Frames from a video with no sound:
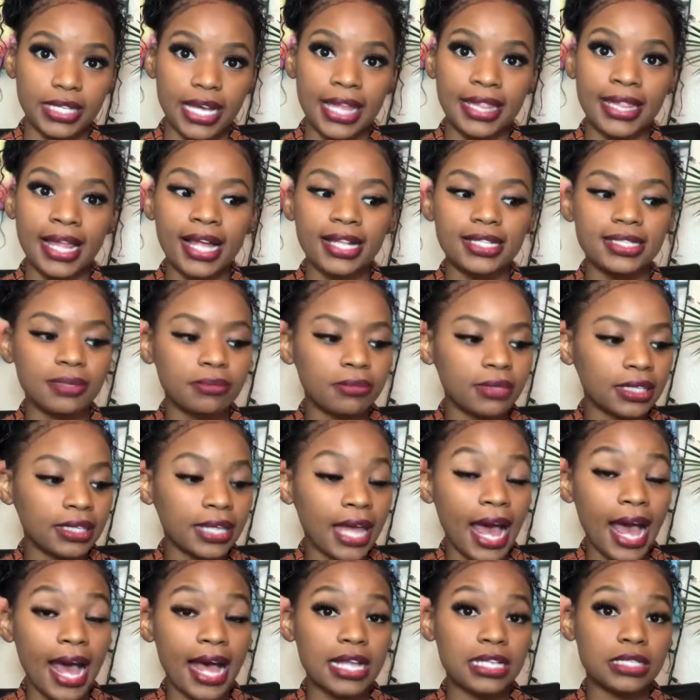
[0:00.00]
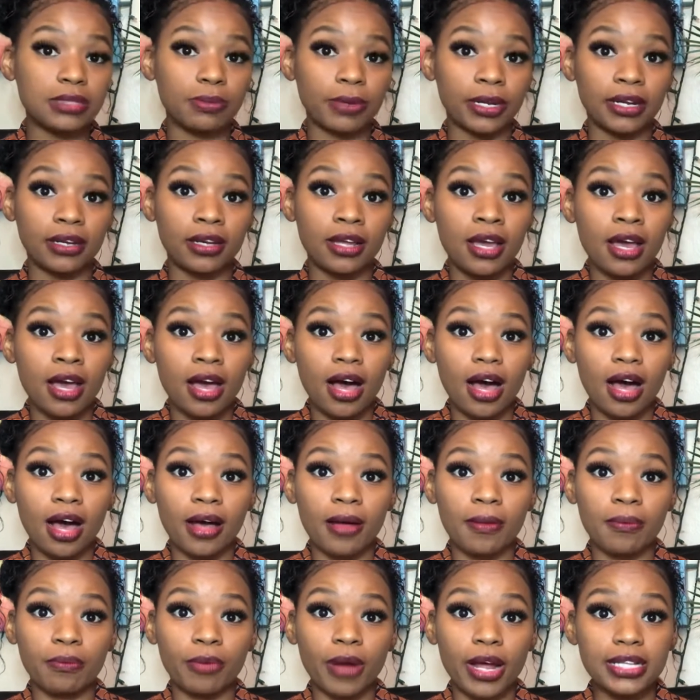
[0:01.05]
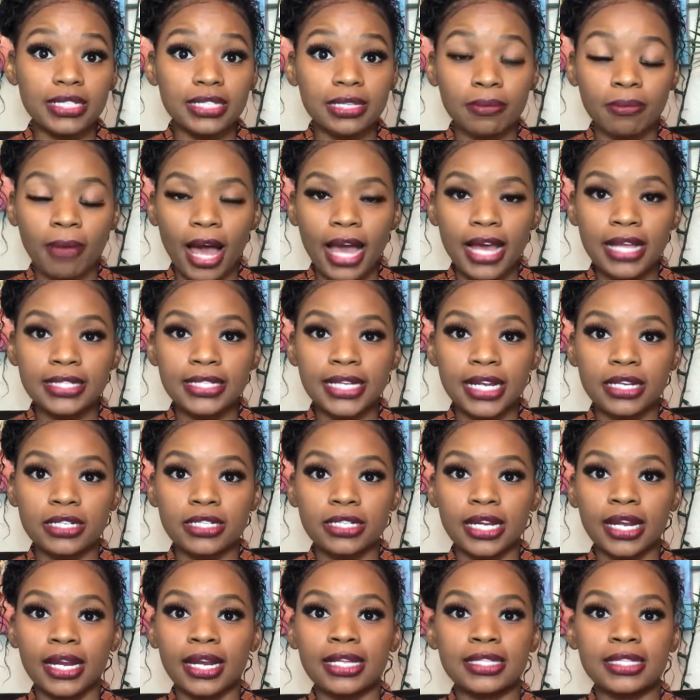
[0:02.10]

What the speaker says: And that's something that has been brought to my attention.